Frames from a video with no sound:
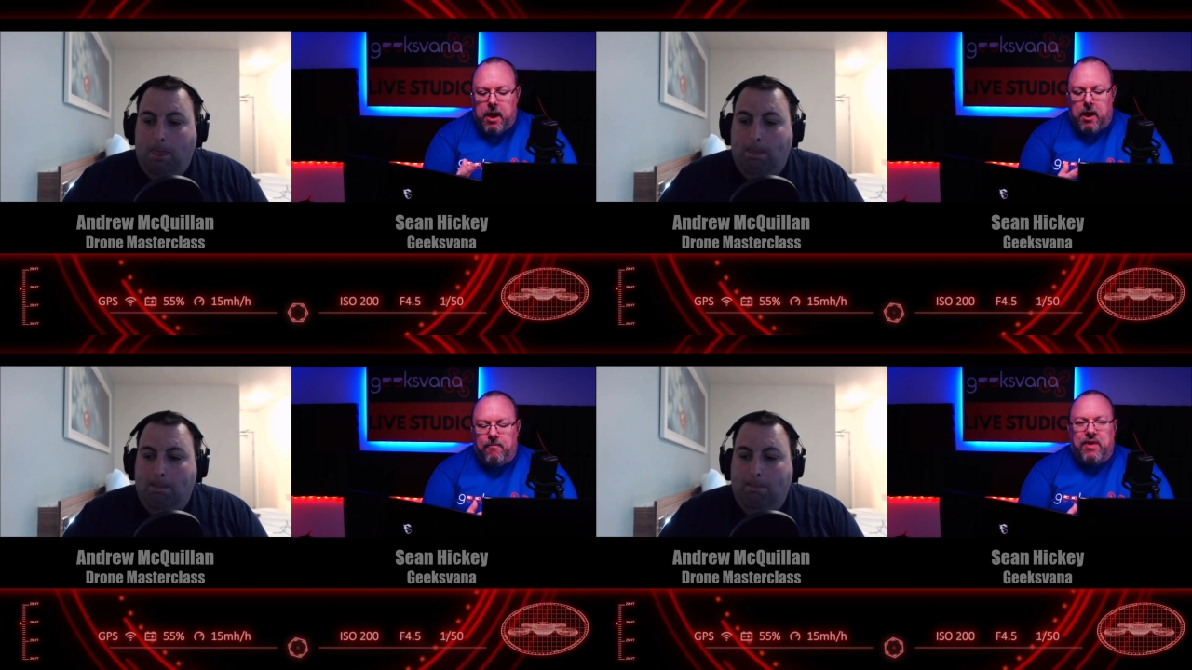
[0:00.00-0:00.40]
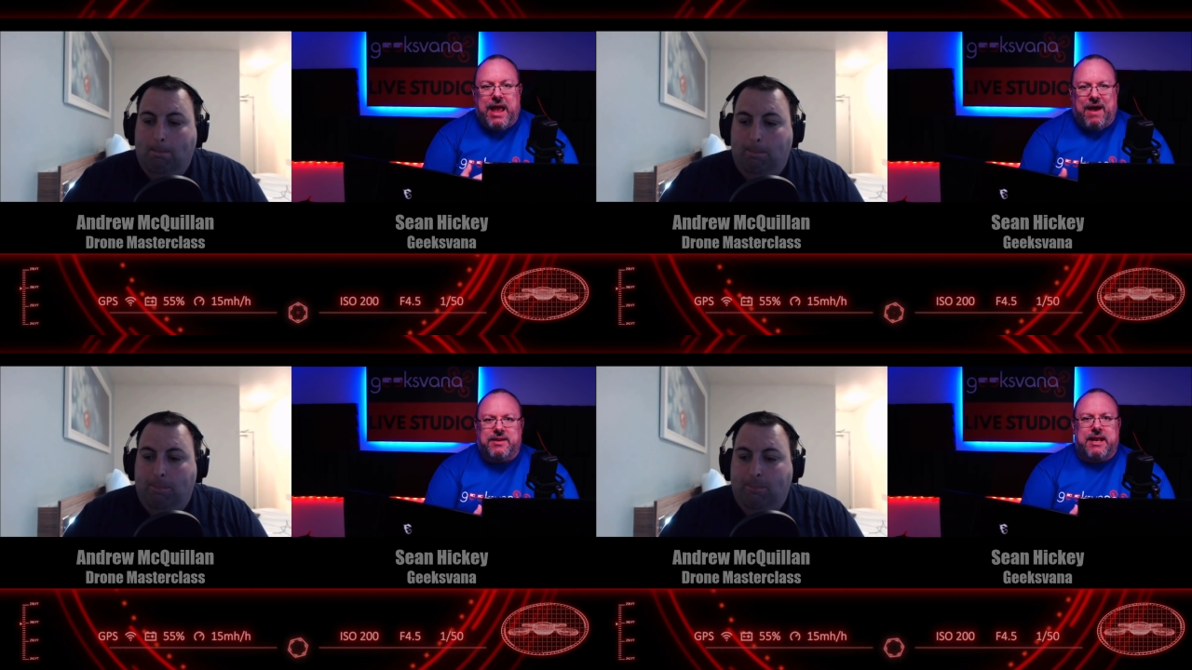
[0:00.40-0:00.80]
Speaker 1: Um,
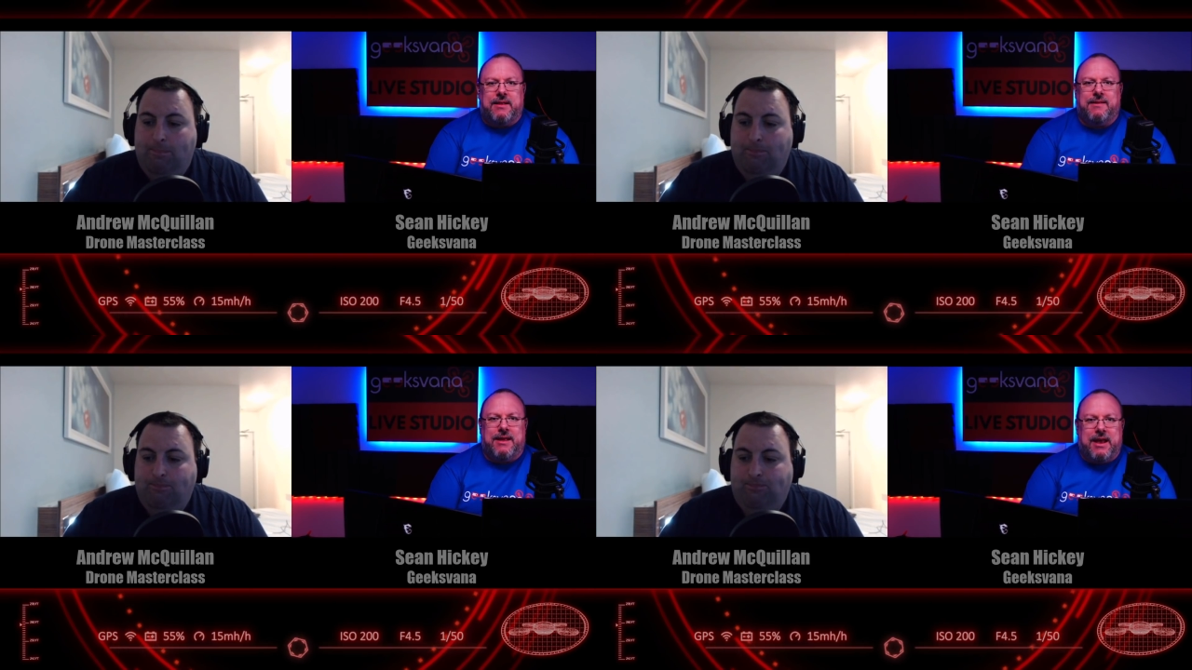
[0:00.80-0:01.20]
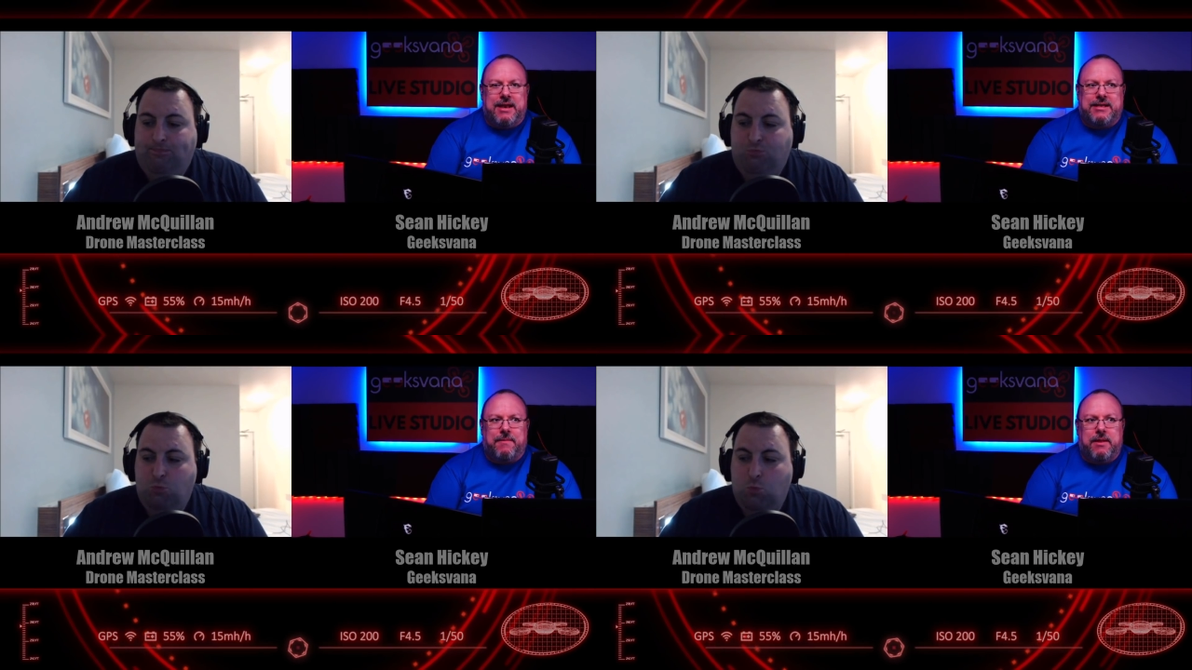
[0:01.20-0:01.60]
they have said that that
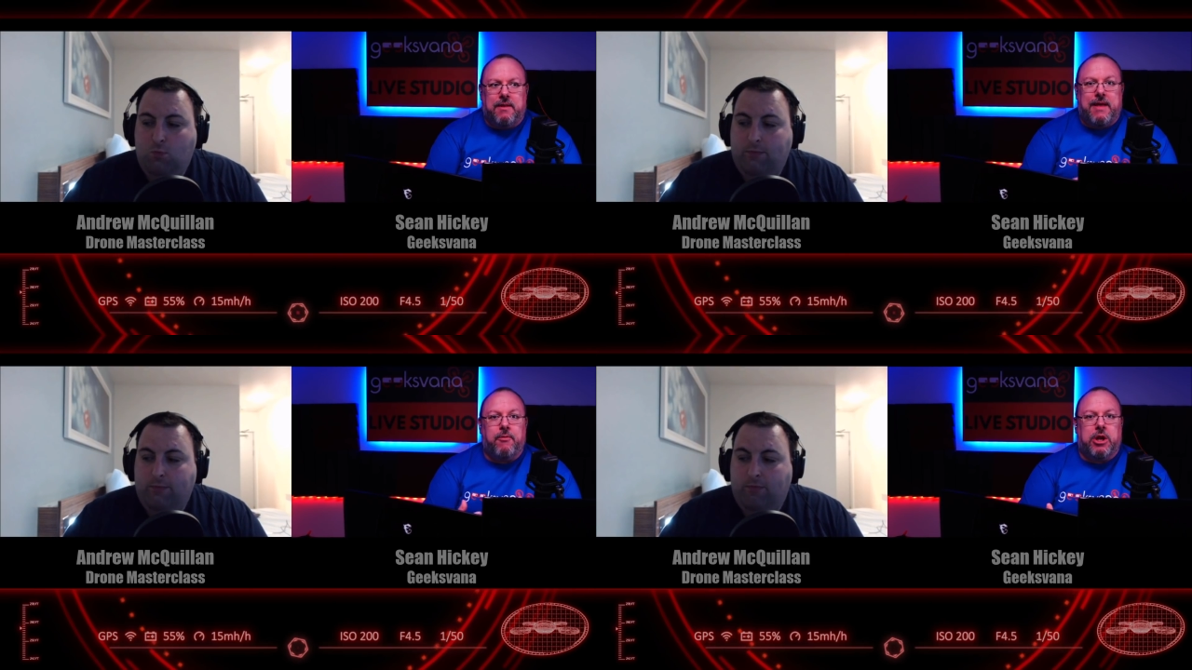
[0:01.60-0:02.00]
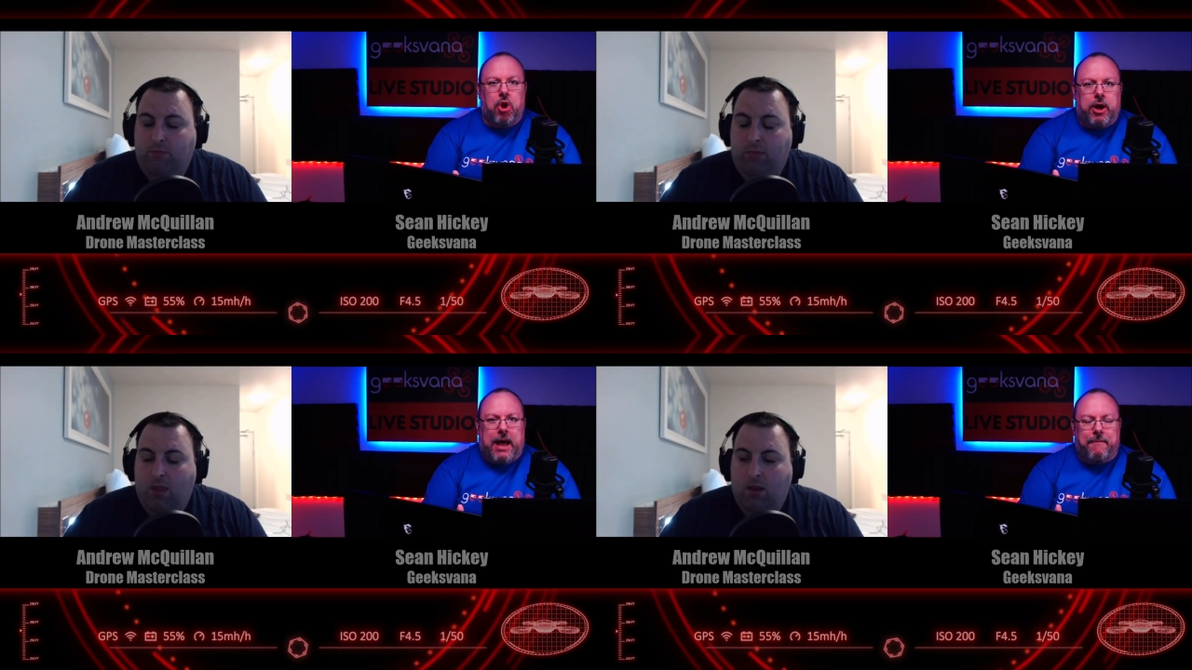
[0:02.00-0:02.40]
is something that they would
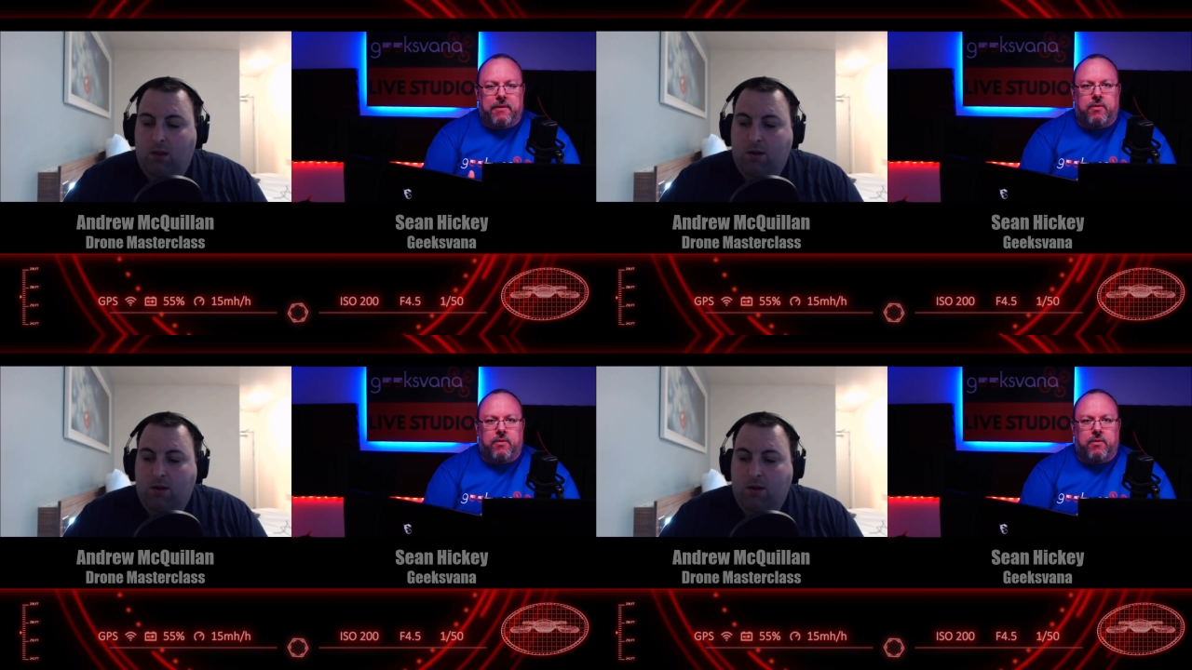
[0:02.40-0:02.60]
look at,